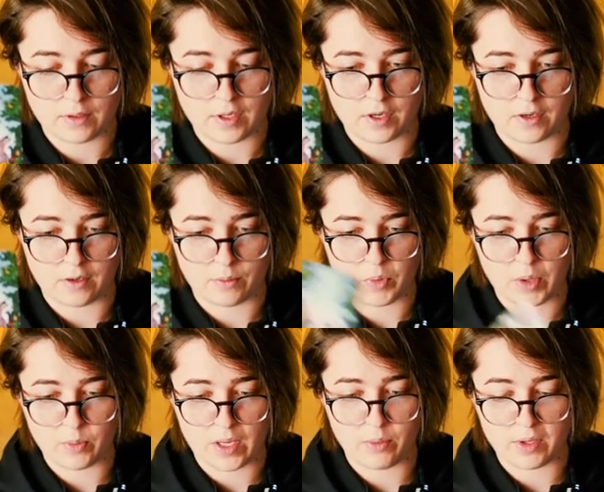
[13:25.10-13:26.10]
um,
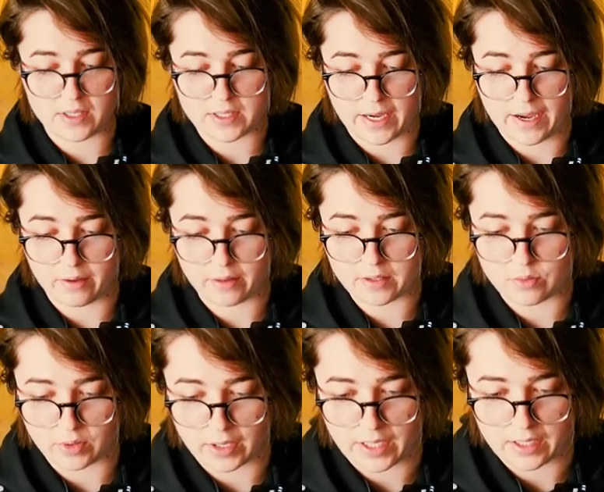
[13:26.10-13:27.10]
and maybe this health is
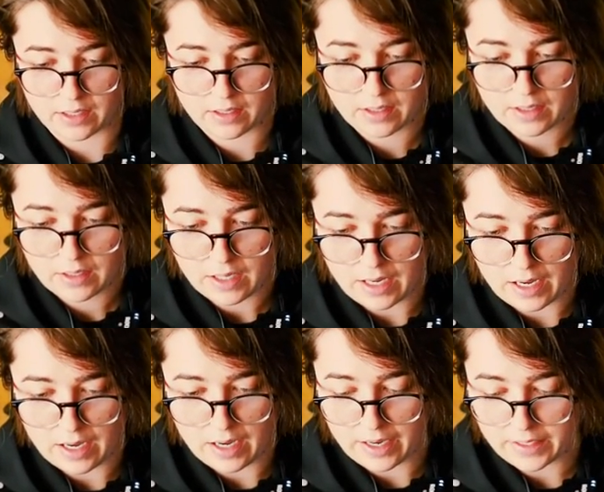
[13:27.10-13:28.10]
related
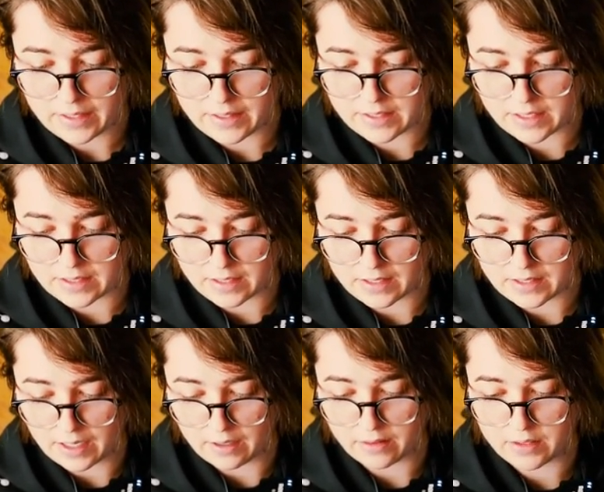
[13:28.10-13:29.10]
i get the sense that this
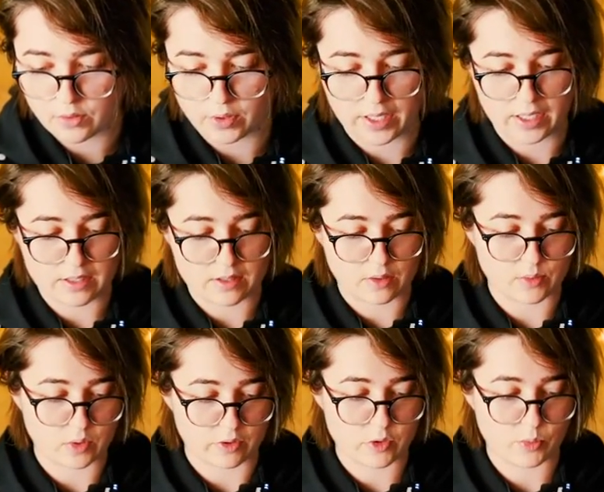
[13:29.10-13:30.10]
health is relating to some
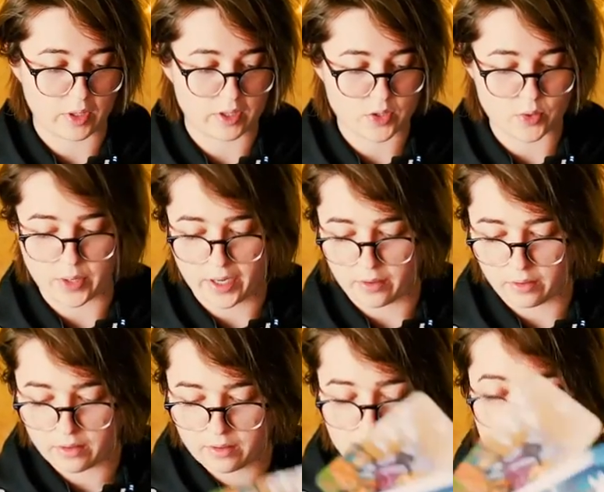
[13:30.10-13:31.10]
sort of spiritual
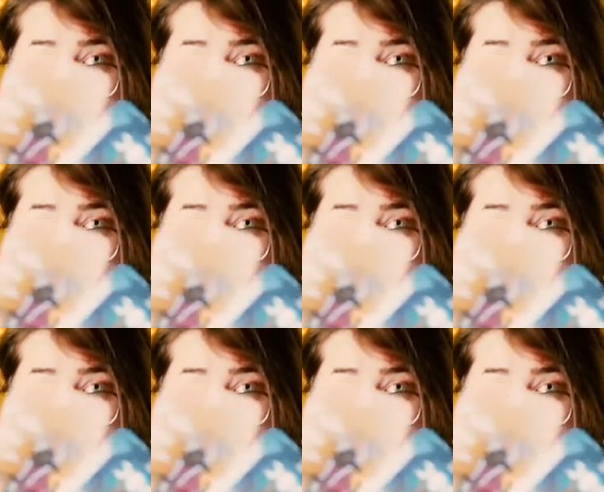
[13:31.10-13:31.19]
health